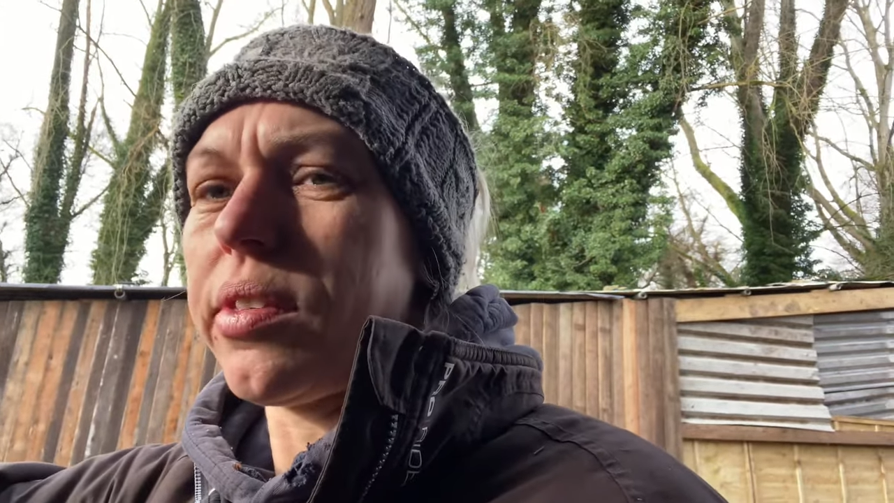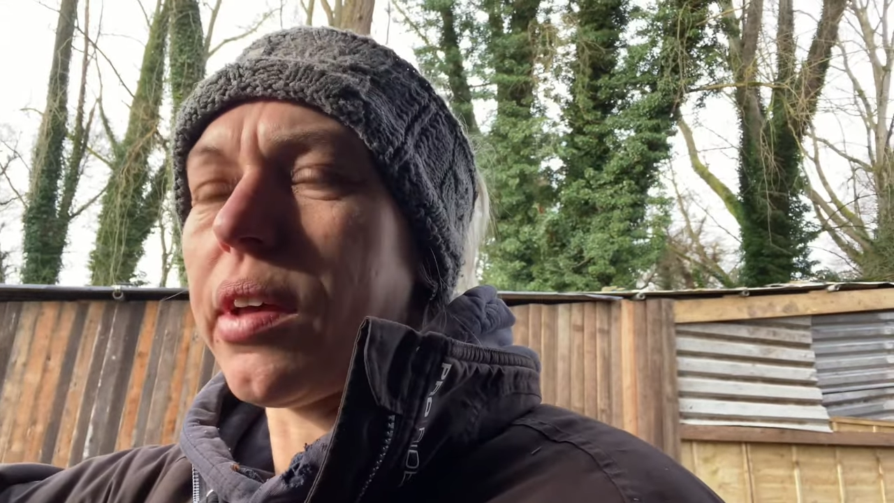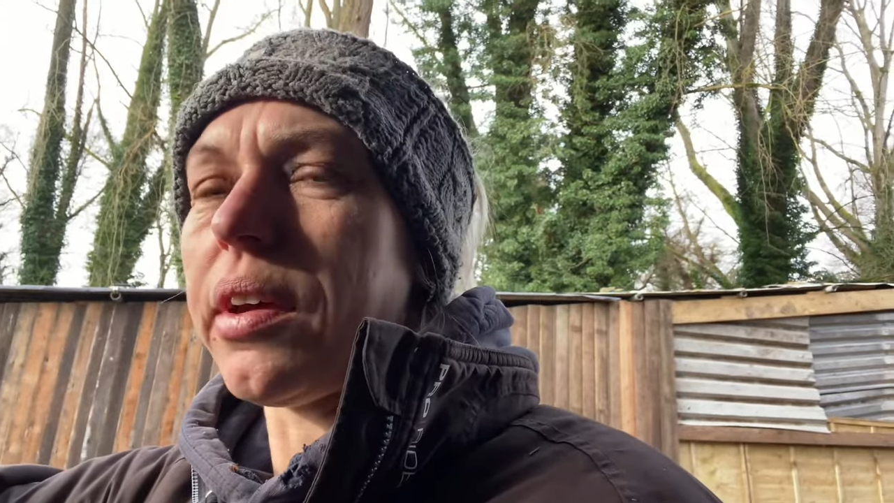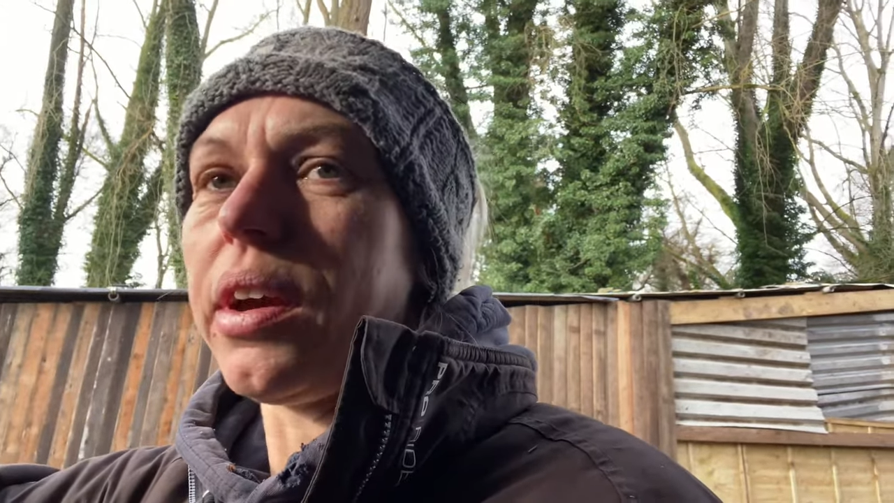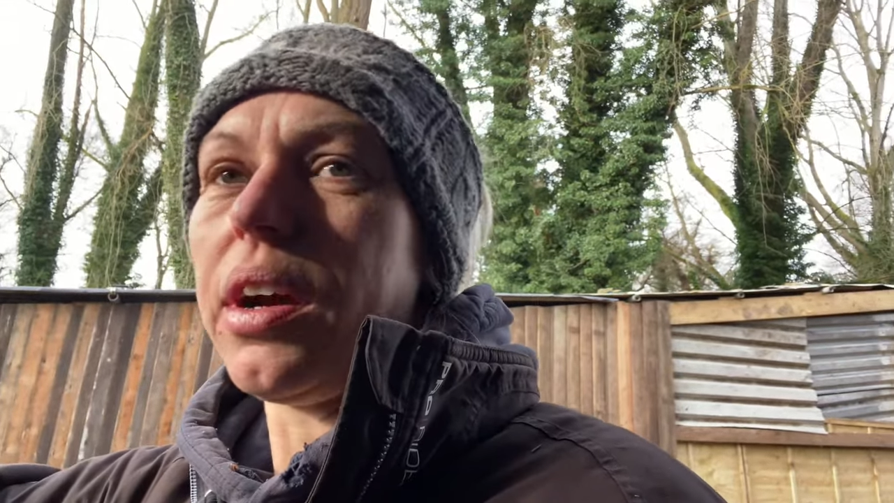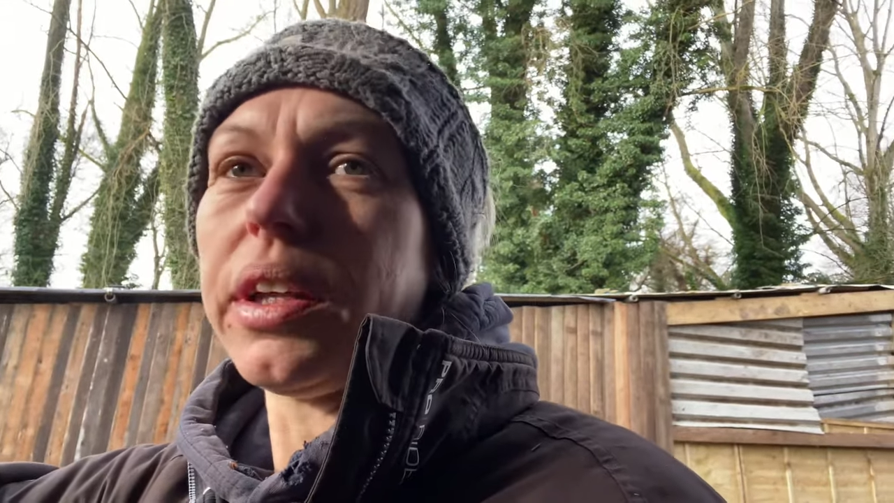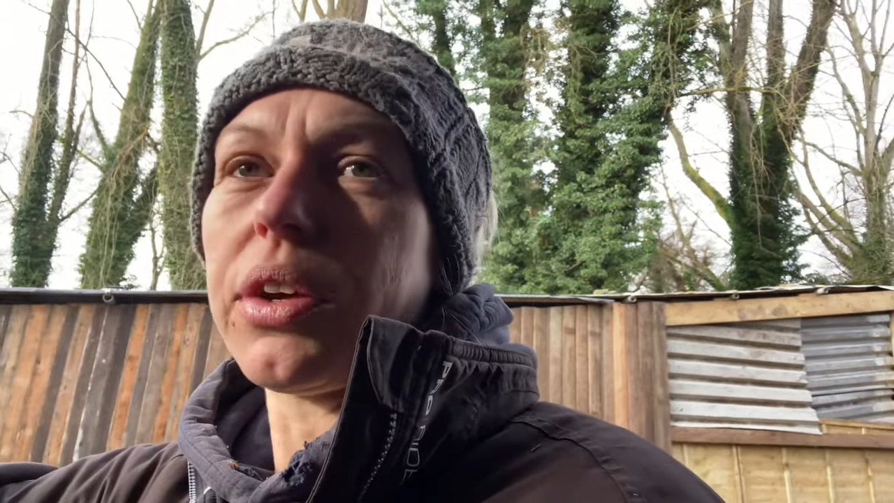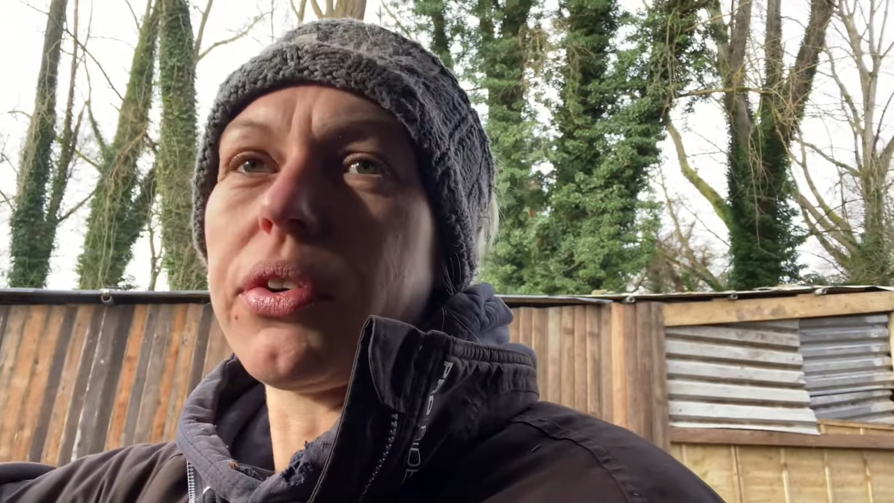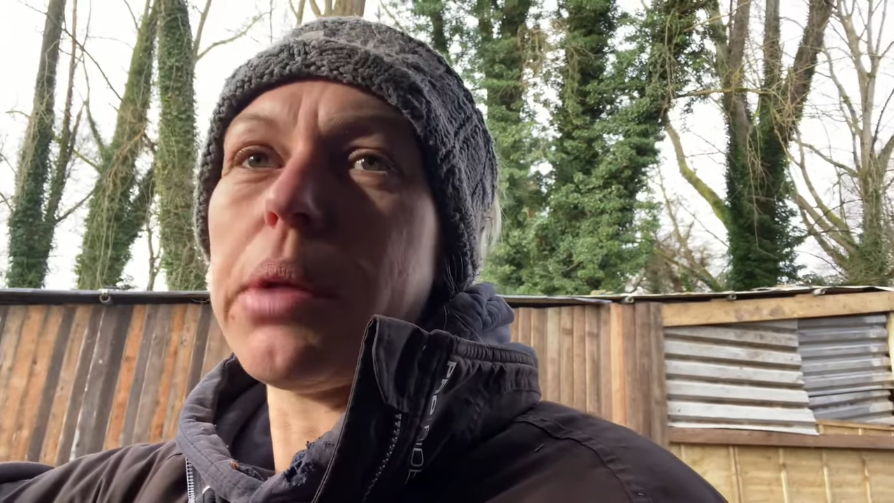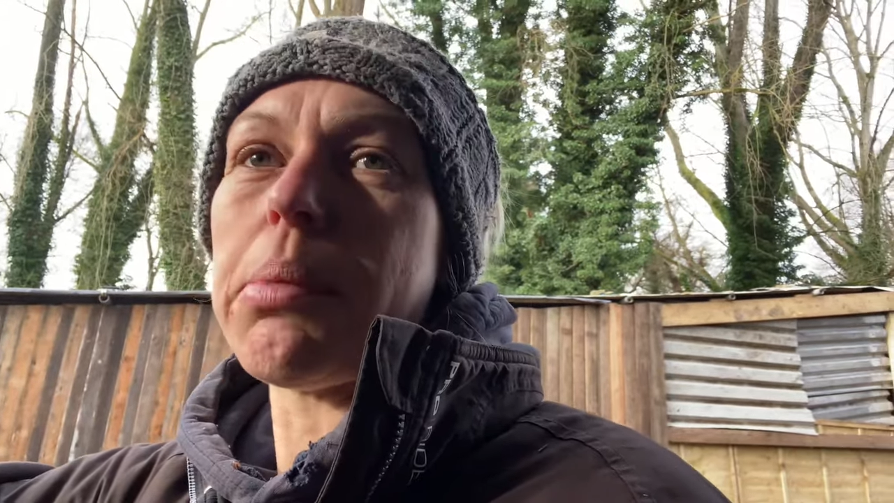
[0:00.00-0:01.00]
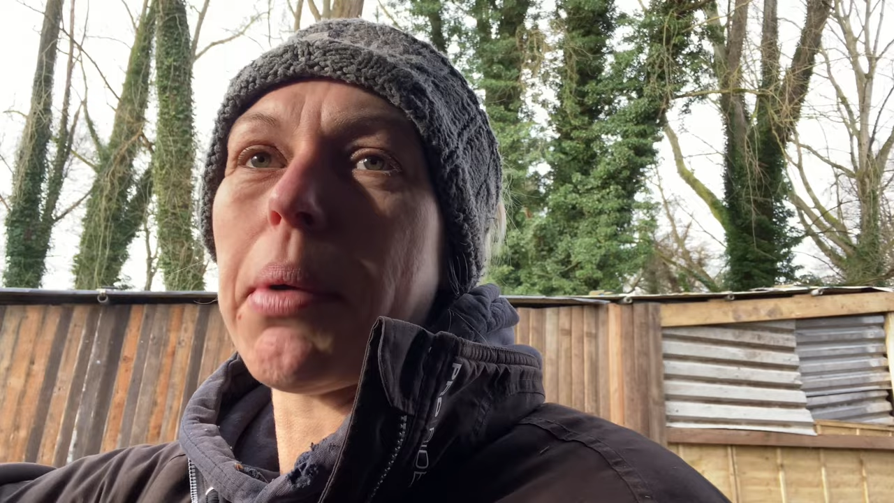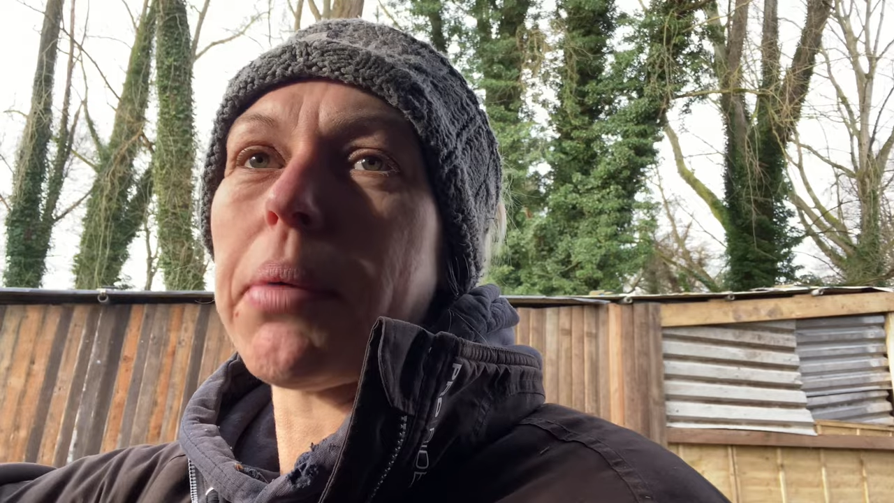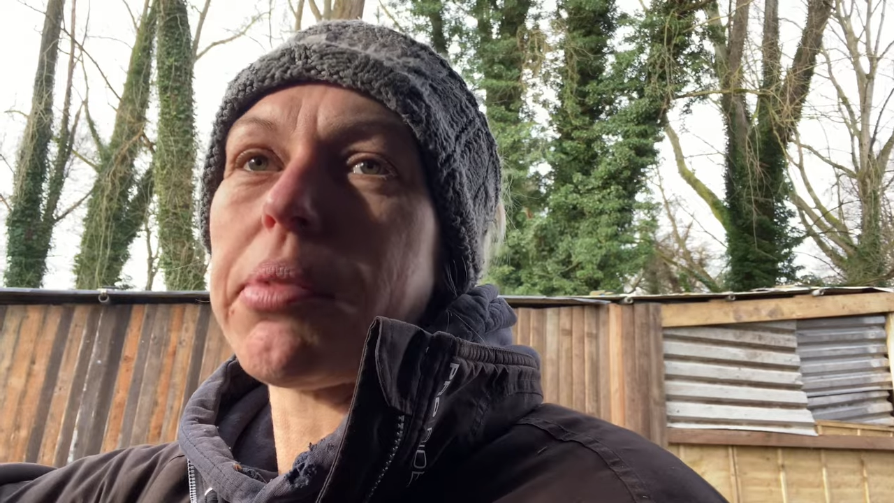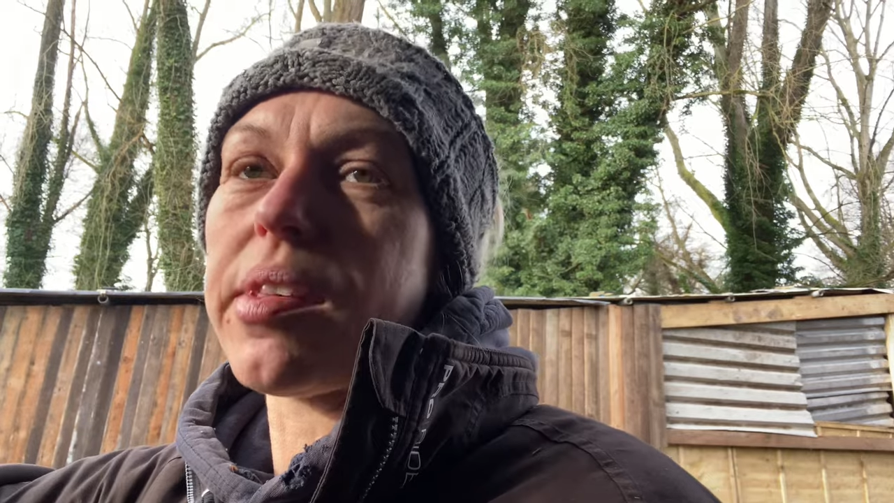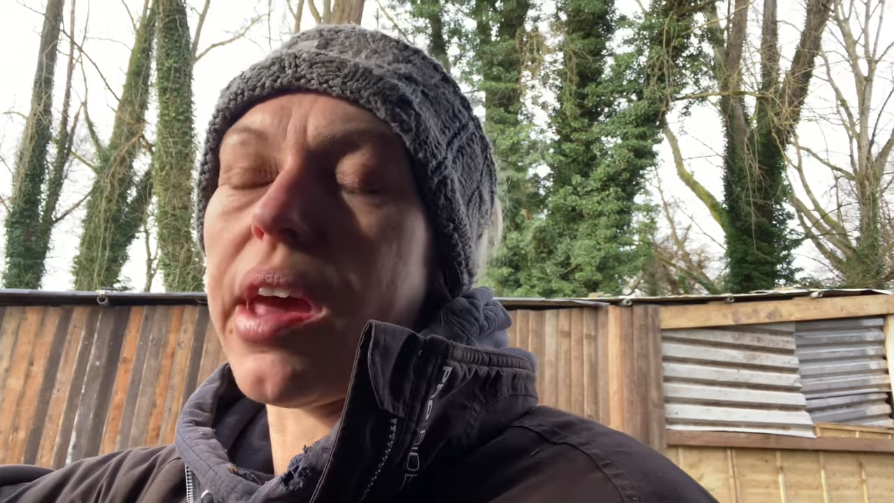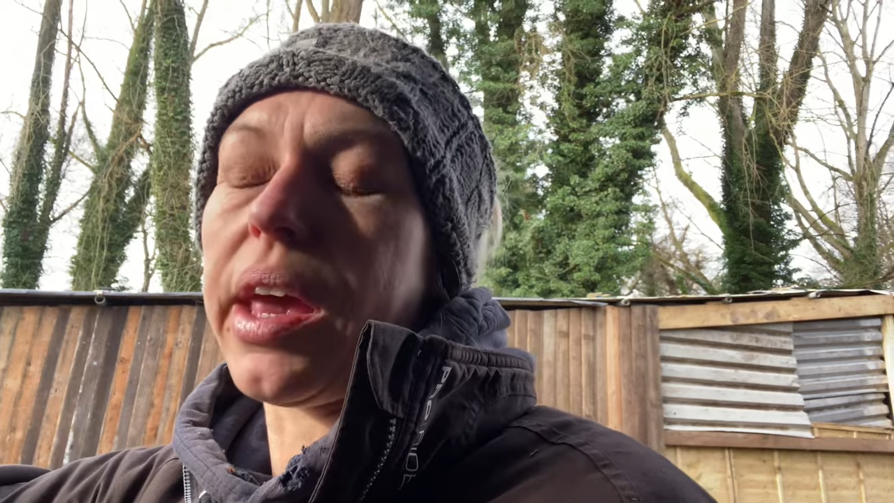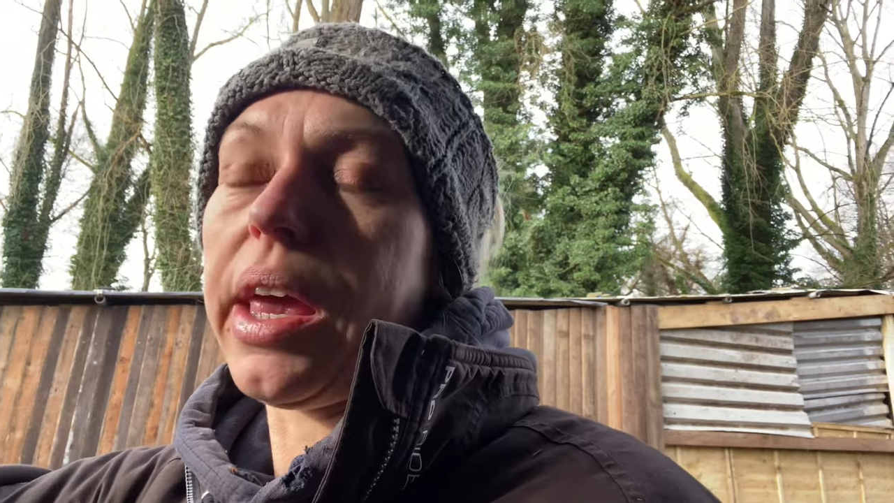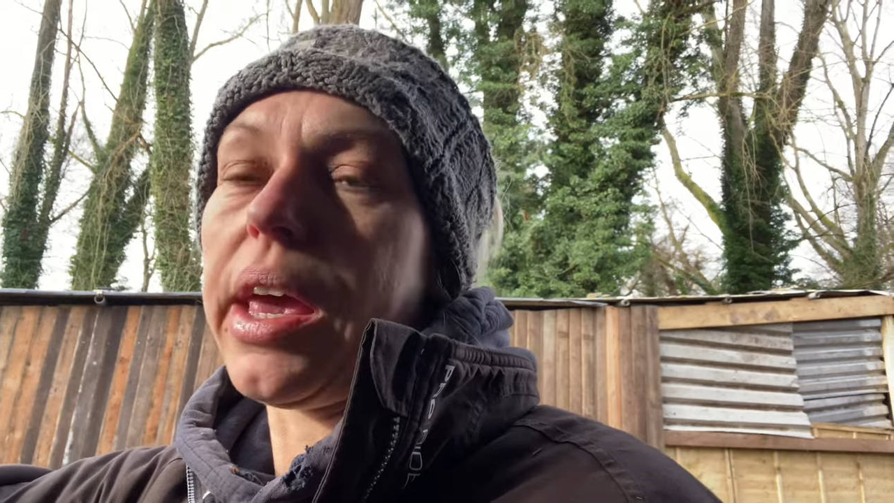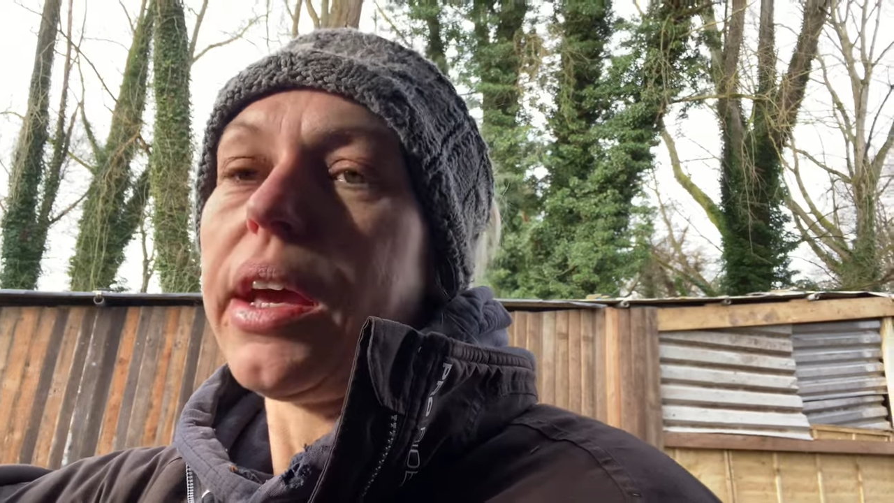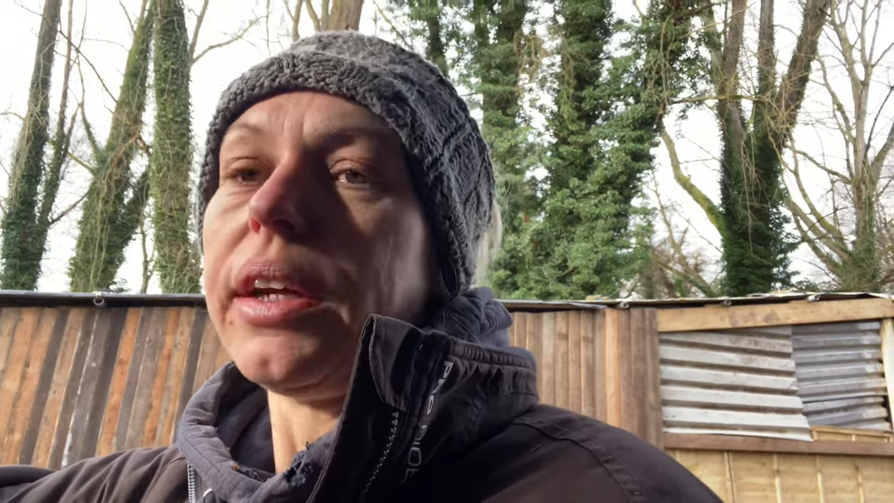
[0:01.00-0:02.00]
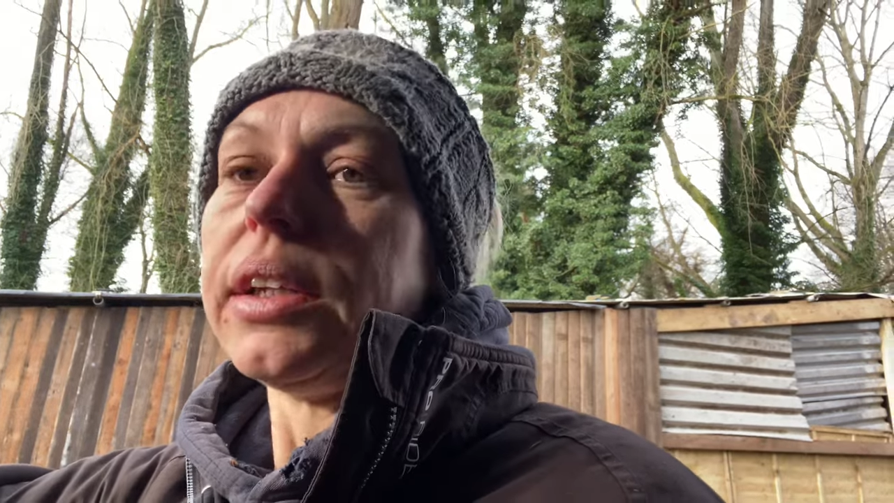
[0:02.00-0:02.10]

So I'm going to cream him up today,